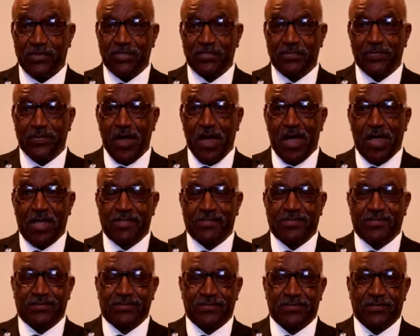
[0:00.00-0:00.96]
and
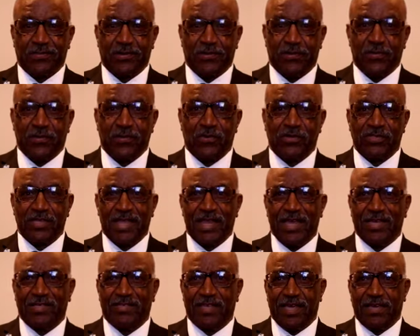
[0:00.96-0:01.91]
fun, You know,
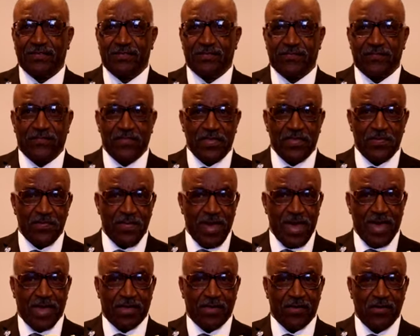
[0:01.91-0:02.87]
because I like to have some
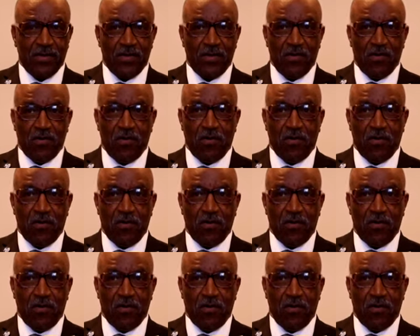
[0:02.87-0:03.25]
feedback